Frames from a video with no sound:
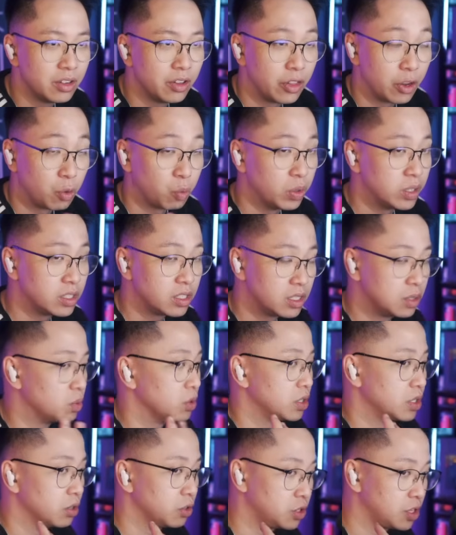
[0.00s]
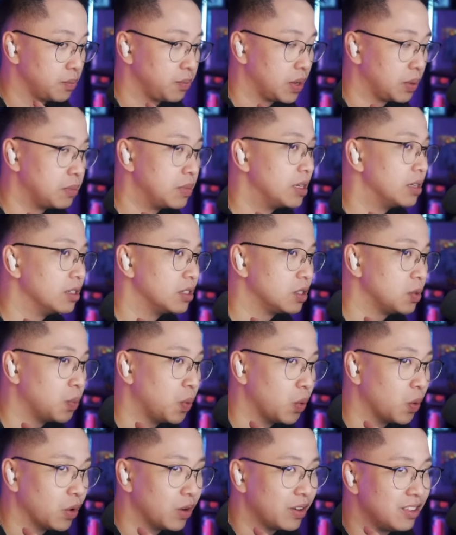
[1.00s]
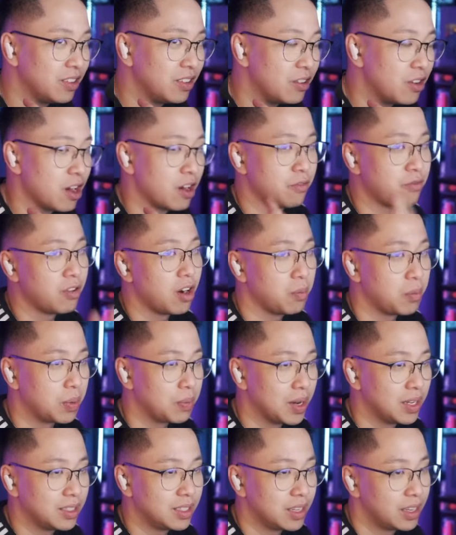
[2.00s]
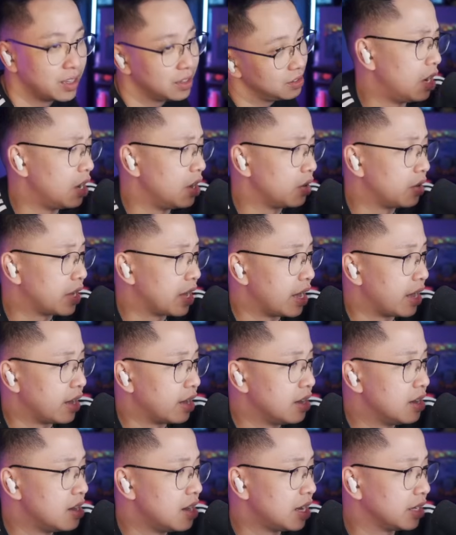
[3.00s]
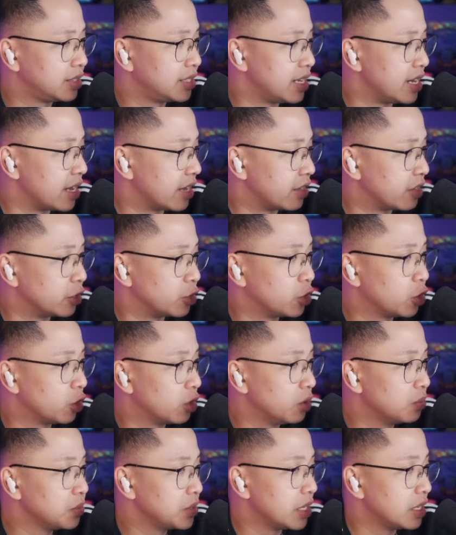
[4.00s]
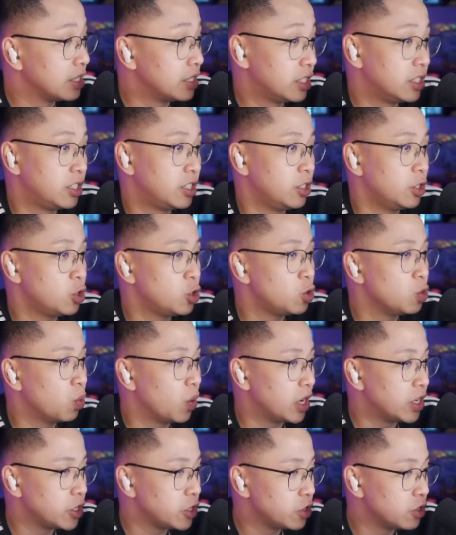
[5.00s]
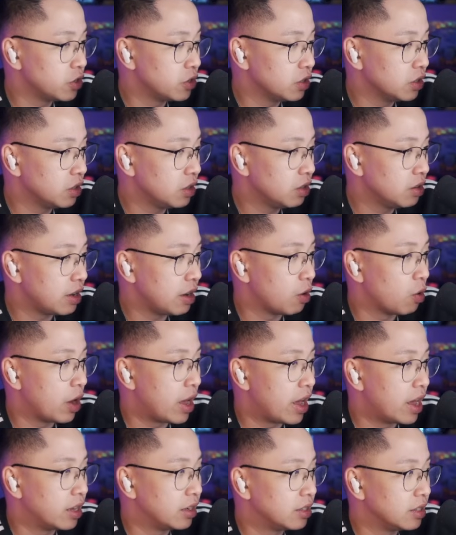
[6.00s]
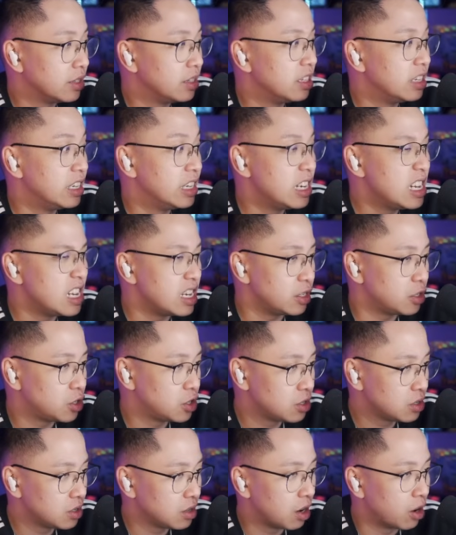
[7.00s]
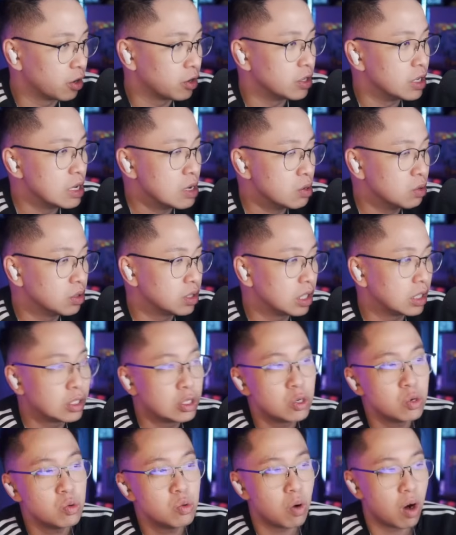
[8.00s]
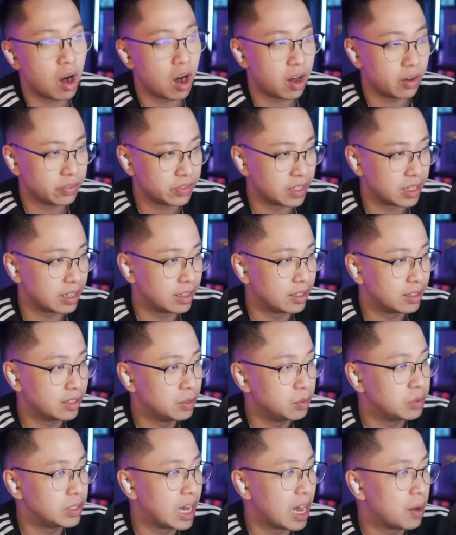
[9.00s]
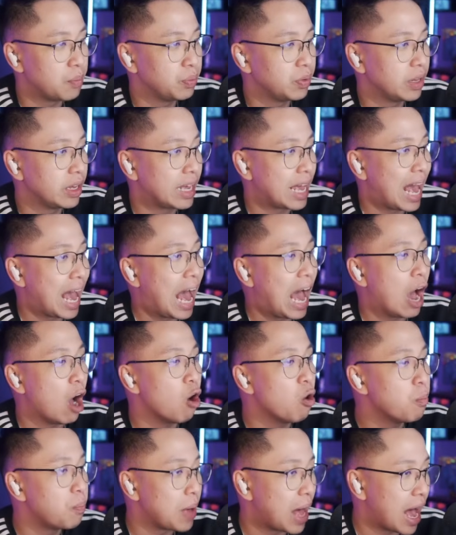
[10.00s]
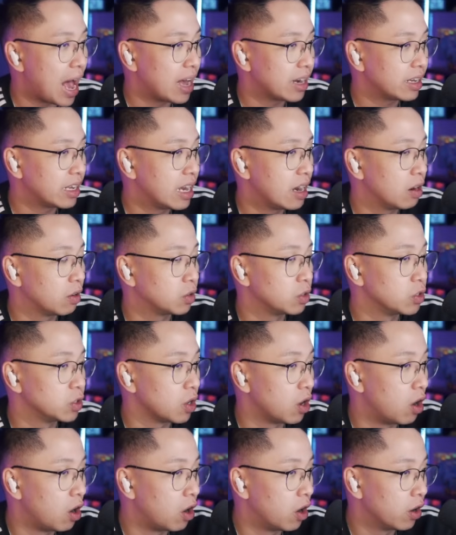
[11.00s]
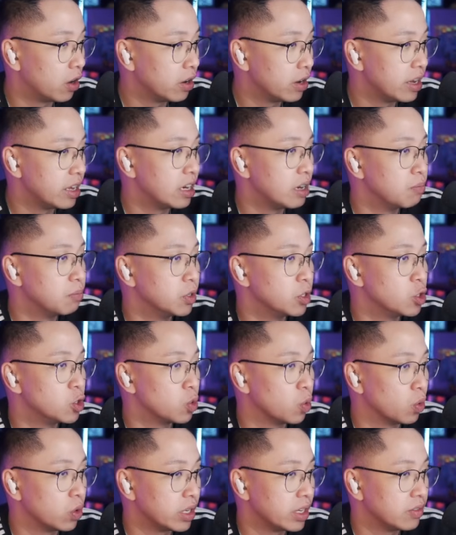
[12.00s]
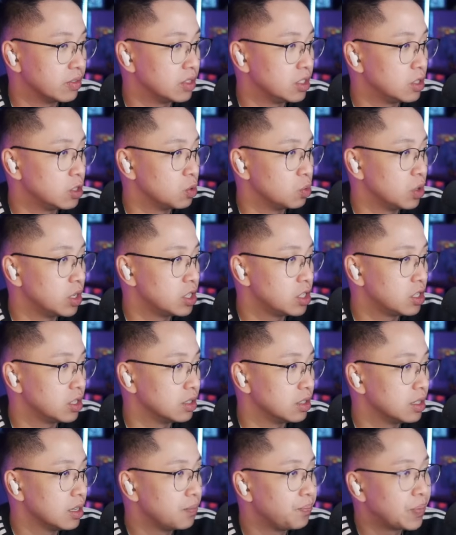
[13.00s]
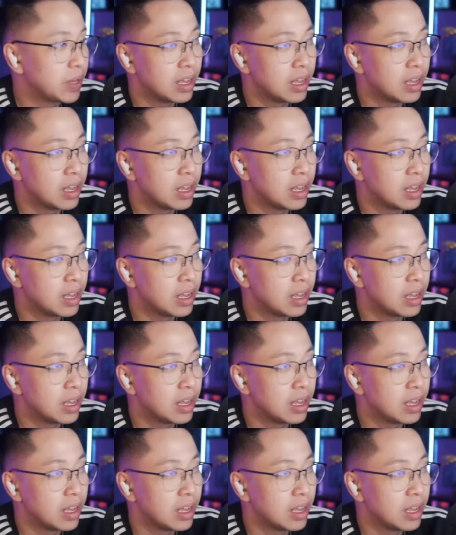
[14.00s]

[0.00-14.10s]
Their Winston was still jumping me as support, not farming my tank. Okay, hot take. The terms situational and niche are used too often to downplay how bad characters are in a majority of situations.